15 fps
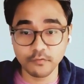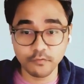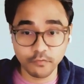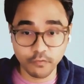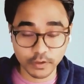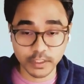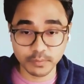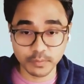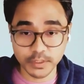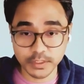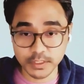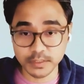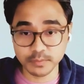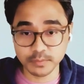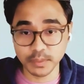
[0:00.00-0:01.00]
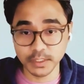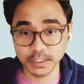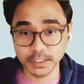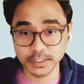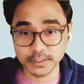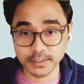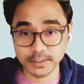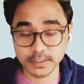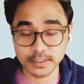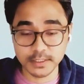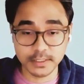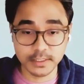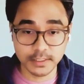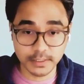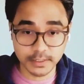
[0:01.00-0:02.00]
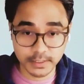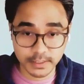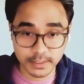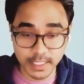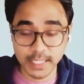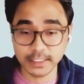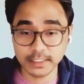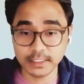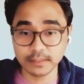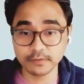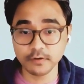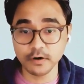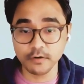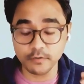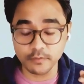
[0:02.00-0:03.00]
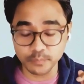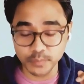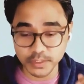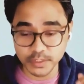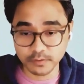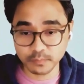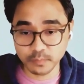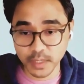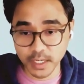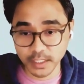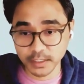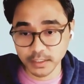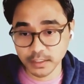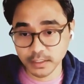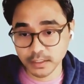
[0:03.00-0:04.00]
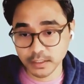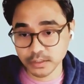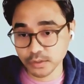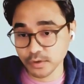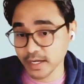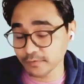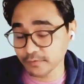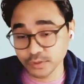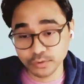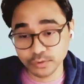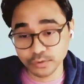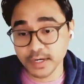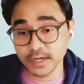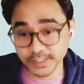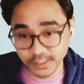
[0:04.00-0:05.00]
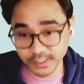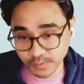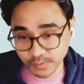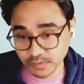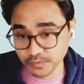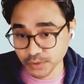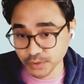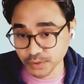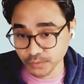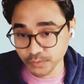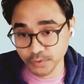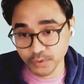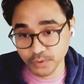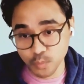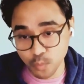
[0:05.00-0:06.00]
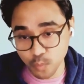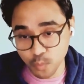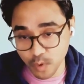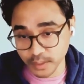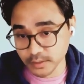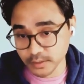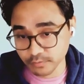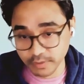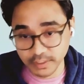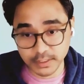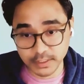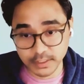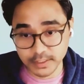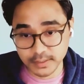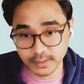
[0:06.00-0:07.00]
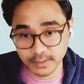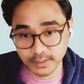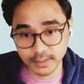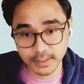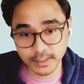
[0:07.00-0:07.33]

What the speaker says: for the emergency medications can give a peace of mind. So I have two adjustments for you. One is readiness.